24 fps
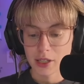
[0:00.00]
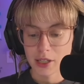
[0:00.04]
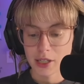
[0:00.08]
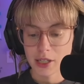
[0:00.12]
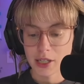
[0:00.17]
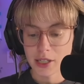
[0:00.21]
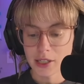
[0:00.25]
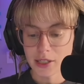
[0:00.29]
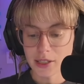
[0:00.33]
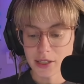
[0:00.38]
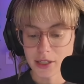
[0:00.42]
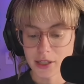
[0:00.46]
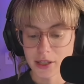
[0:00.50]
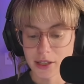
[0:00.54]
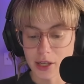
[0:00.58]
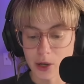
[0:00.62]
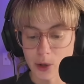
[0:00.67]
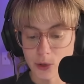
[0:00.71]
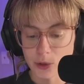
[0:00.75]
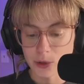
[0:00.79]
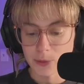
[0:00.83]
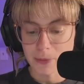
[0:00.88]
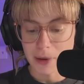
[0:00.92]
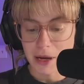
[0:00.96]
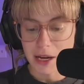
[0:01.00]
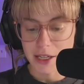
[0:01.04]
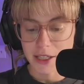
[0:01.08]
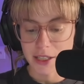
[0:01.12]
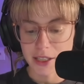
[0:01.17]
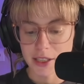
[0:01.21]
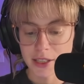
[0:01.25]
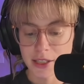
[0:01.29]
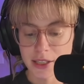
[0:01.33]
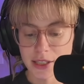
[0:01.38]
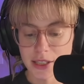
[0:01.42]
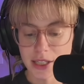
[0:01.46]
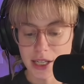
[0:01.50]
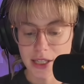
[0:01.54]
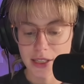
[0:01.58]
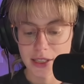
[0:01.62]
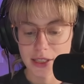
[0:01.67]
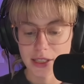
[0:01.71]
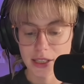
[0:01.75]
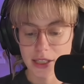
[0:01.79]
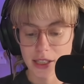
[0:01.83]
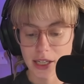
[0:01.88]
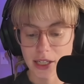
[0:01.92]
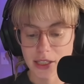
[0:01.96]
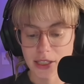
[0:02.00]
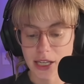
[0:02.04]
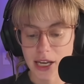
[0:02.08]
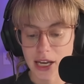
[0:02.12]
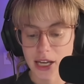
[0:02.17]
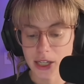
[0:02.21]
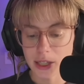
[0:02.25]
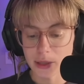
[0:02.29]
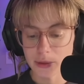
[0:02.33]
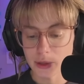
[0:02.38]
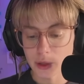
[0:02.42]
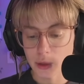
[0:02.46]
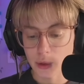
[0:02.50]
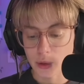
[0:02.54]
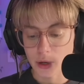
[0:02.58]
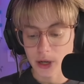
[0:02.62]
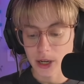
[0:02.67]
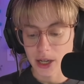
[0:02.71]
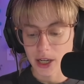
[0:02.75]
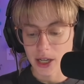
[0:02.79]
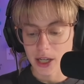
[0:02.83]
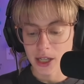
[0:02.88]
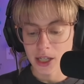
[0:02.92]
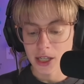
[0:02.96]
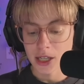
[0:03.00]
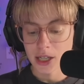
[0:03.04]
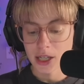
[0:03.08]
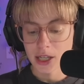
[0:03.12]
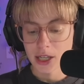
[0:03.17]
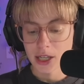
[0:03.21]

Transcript: hit those buttons and select edit recording,